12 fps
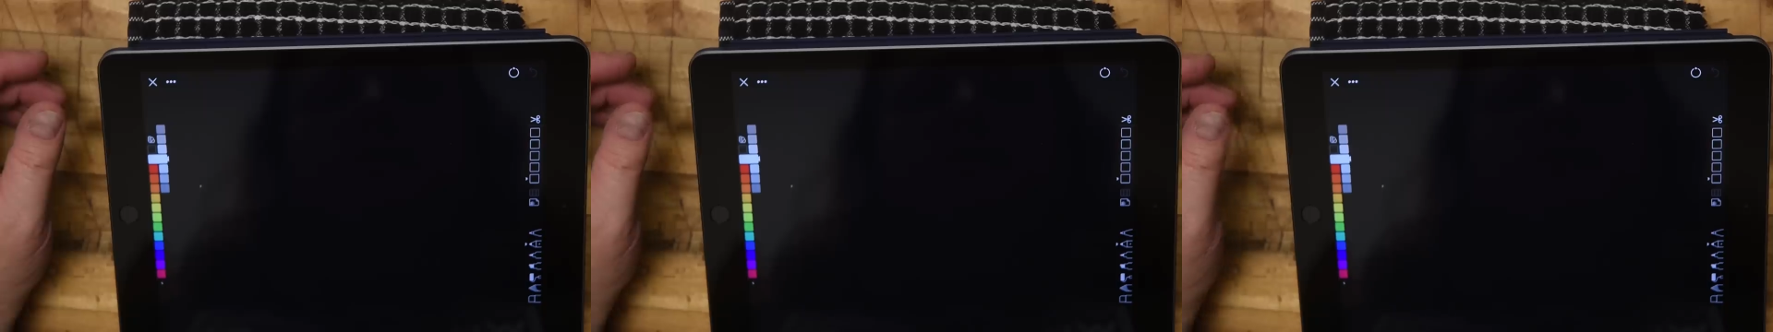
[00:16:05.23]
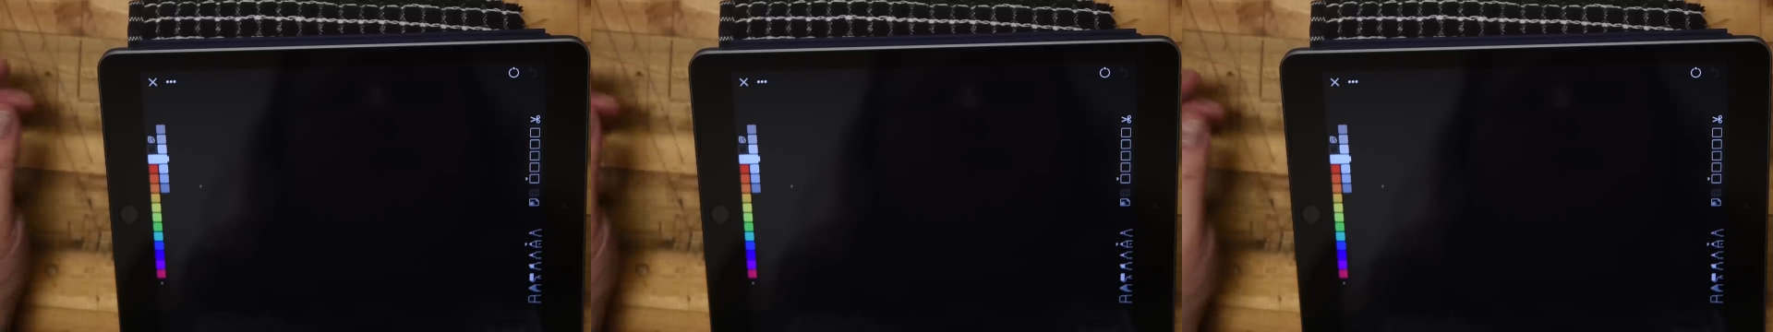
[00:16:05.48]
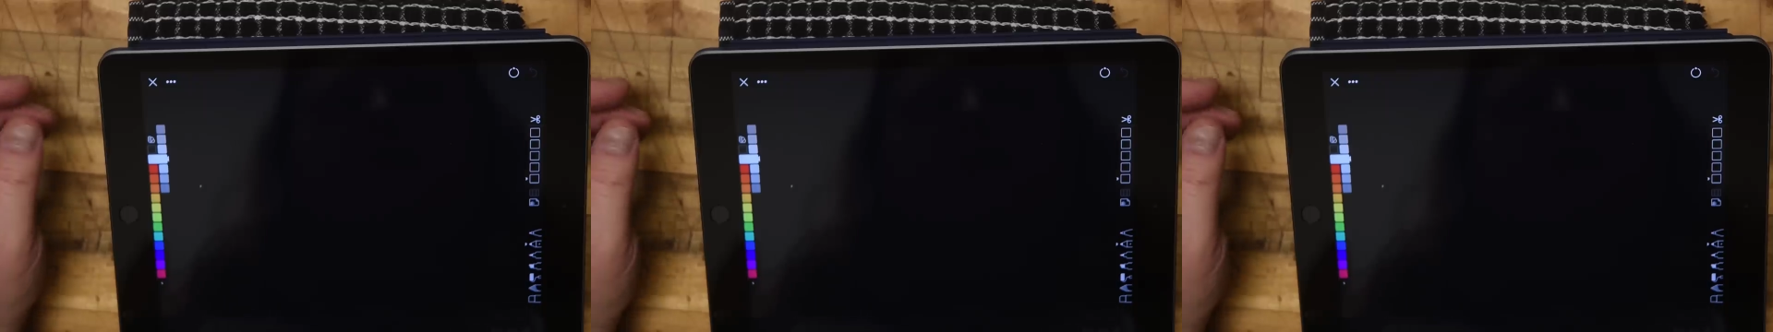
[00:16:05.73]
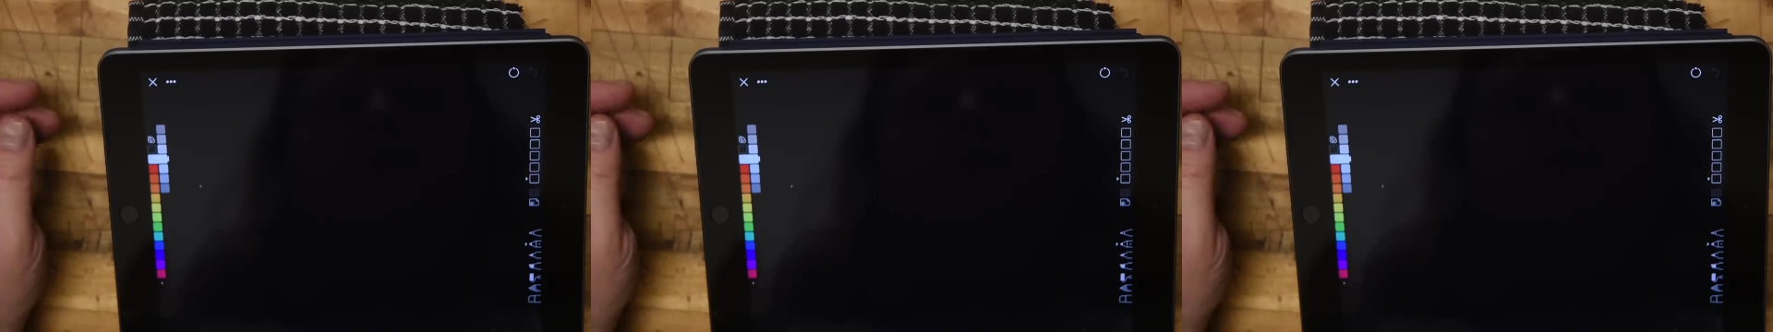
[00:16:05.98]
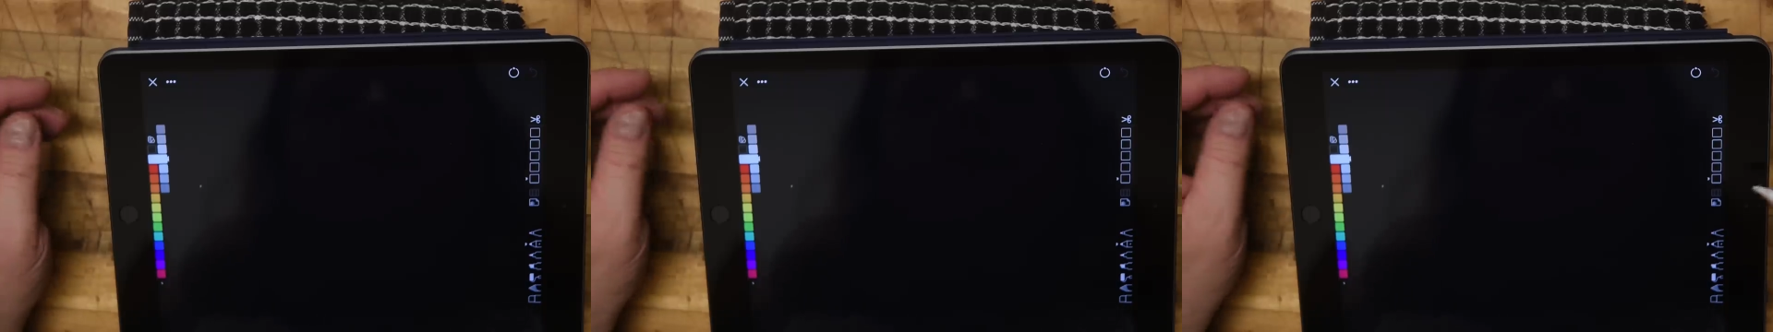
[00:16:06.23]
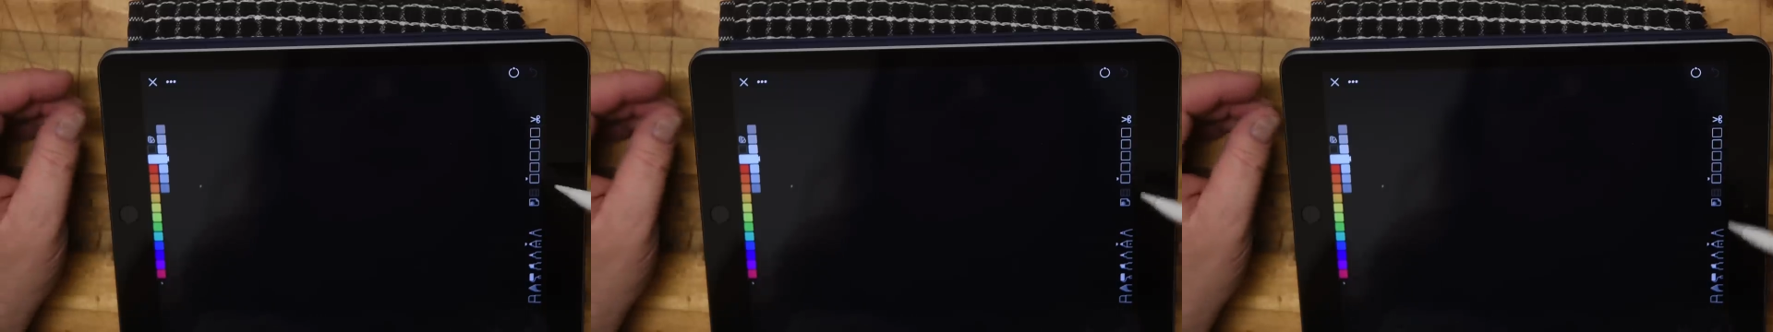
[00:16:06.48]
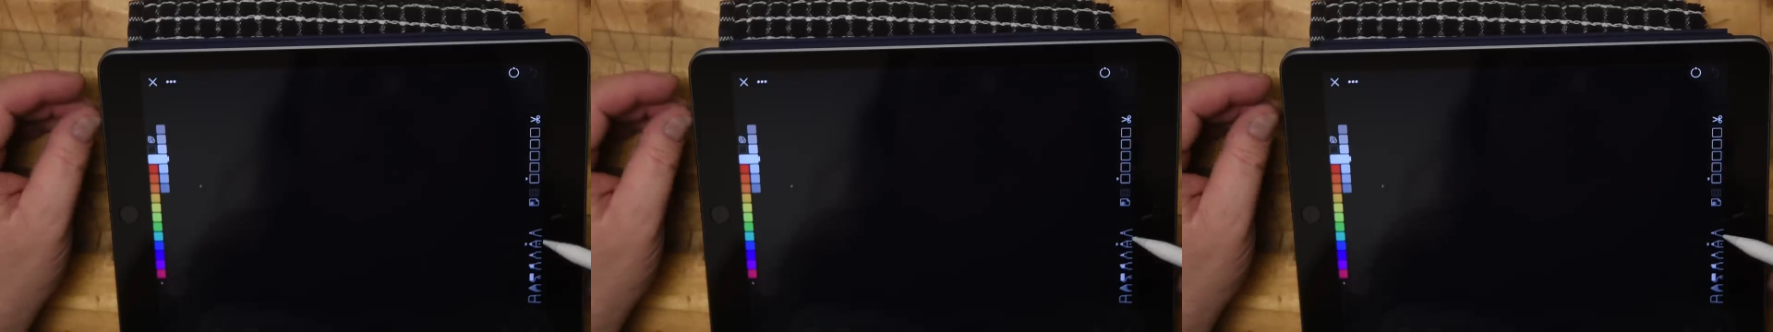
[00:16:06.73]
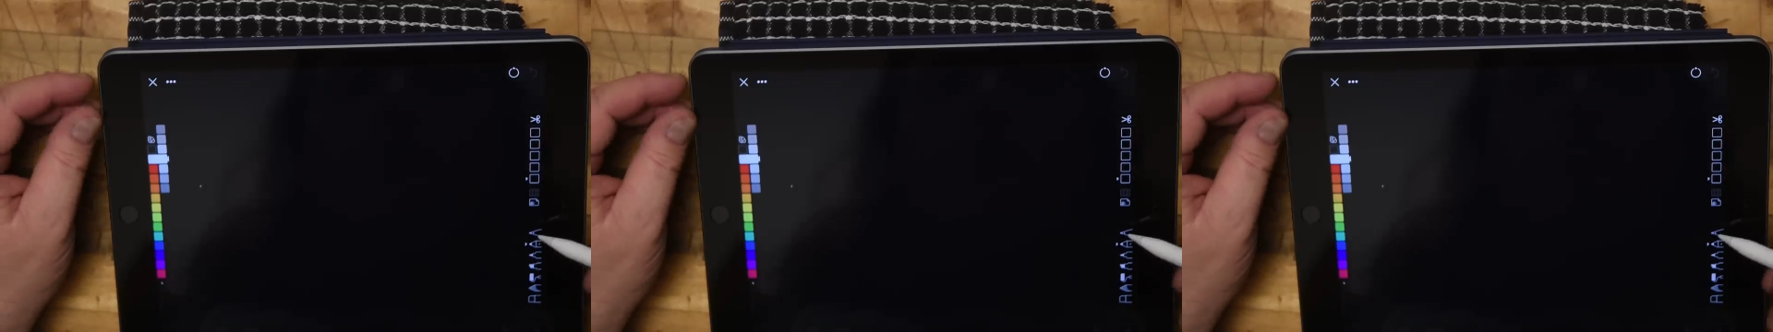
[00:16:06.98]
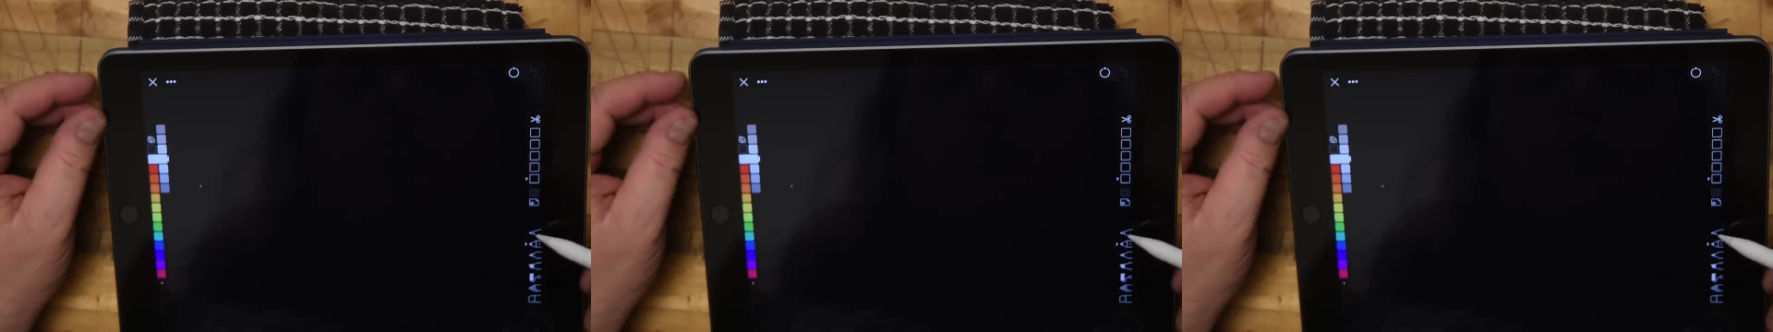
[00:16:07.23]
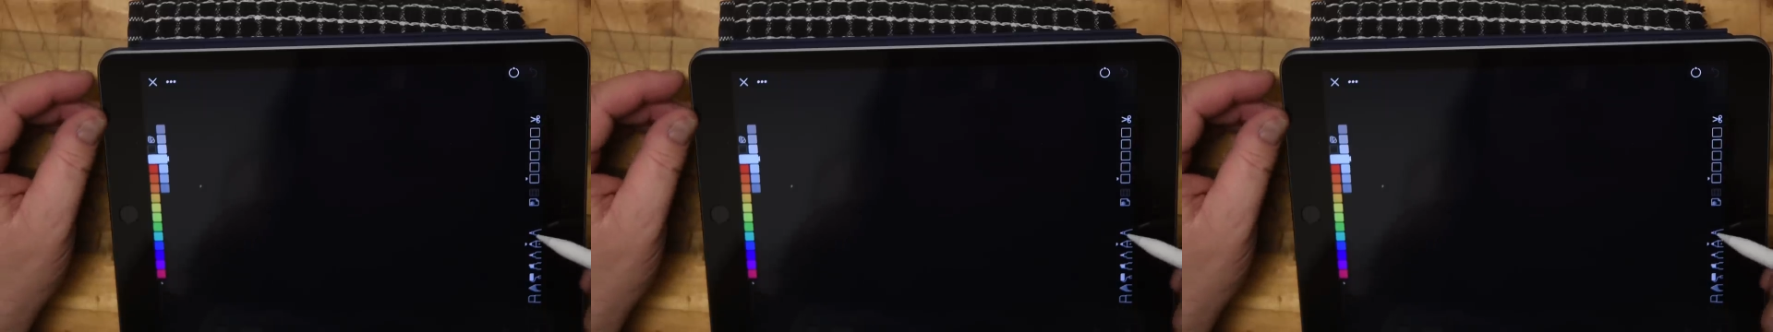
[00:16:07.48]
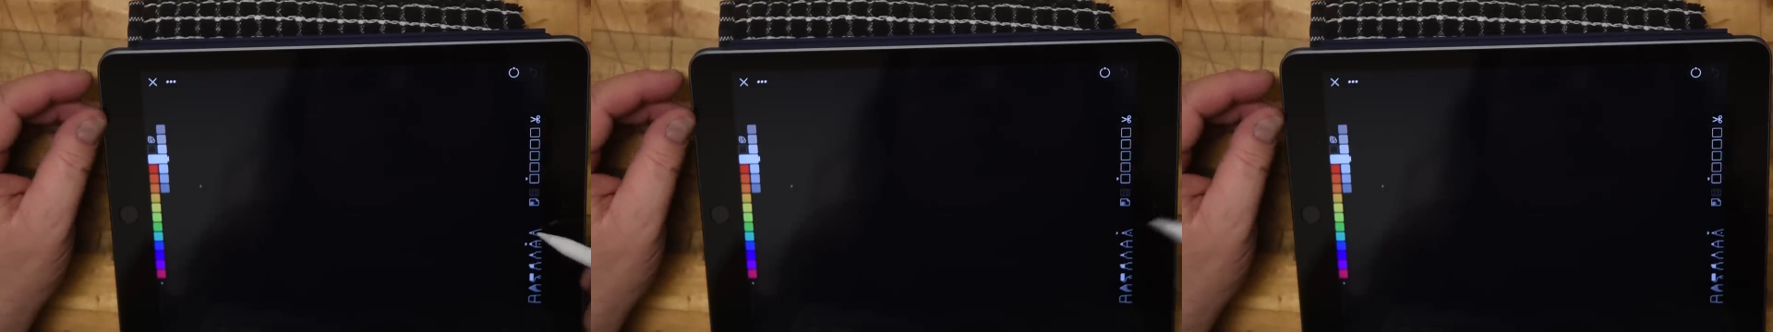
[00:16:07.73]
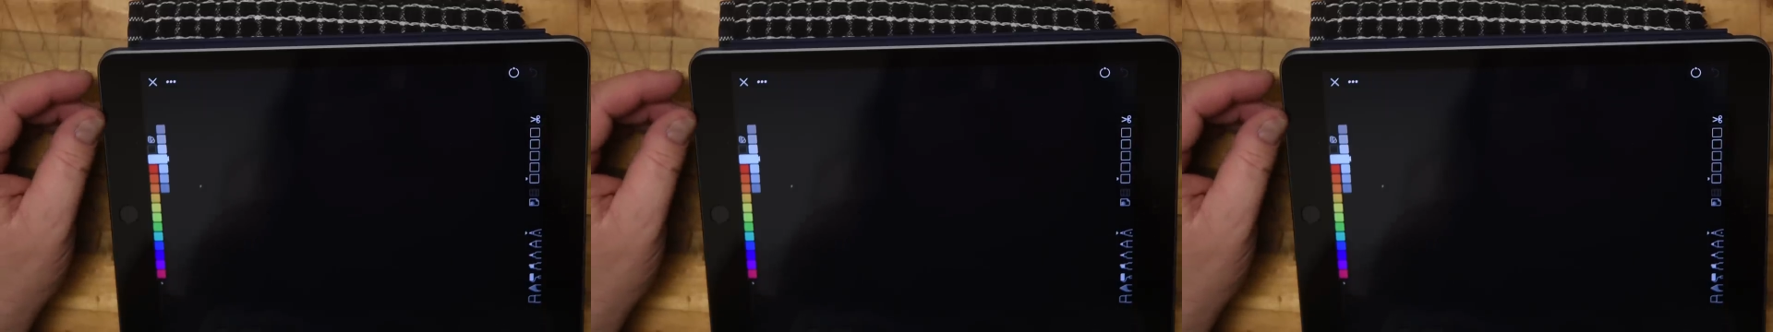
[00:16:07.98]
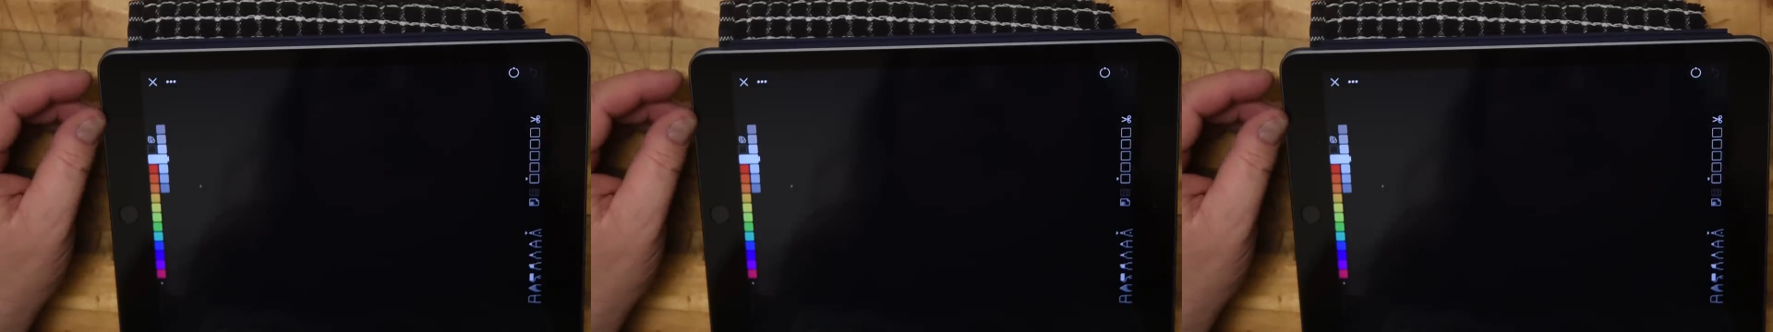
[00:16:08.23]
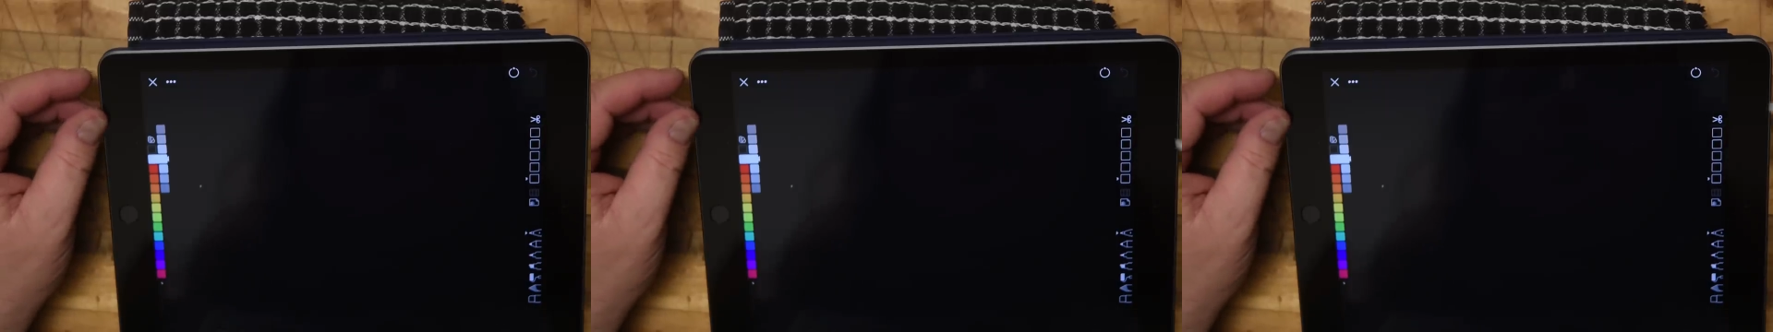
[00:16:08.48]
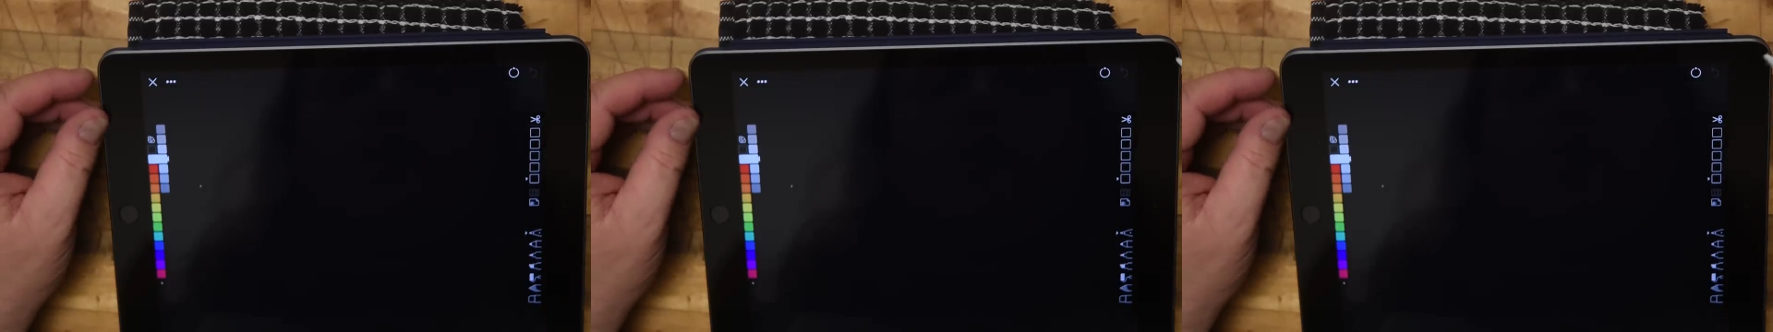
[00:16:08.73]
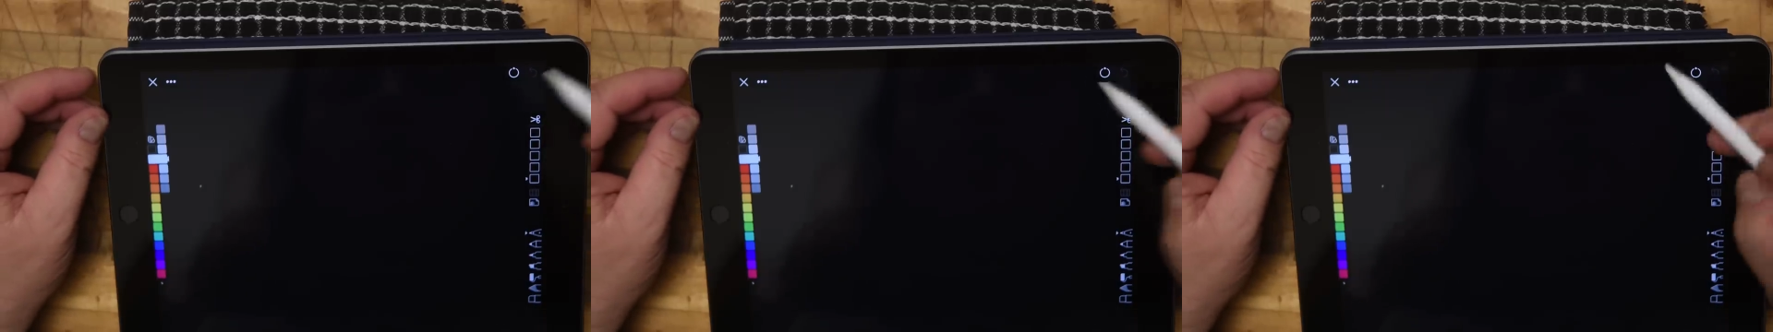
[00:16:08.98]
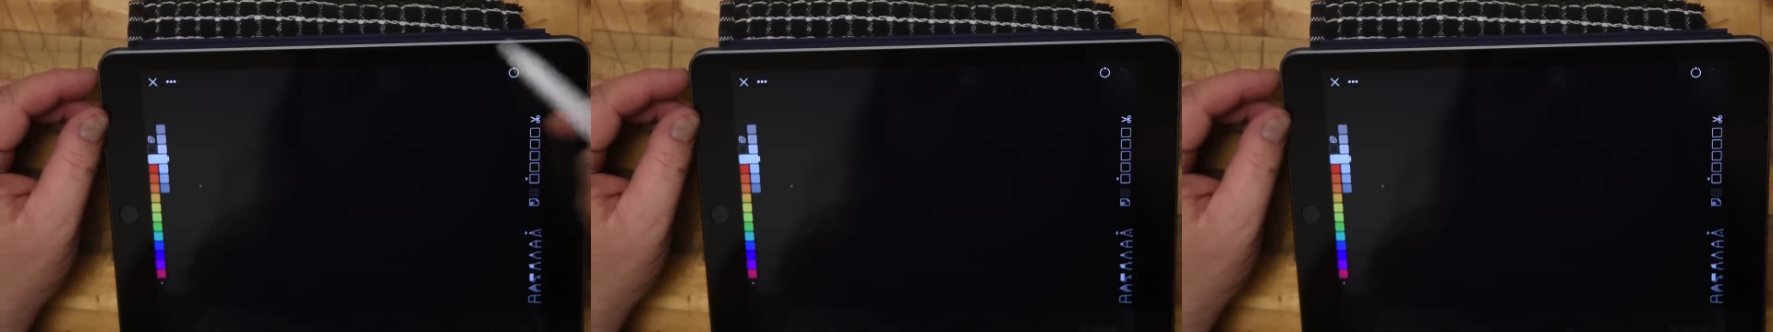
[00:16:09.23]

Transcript: No face is visible, so there are no lips to read.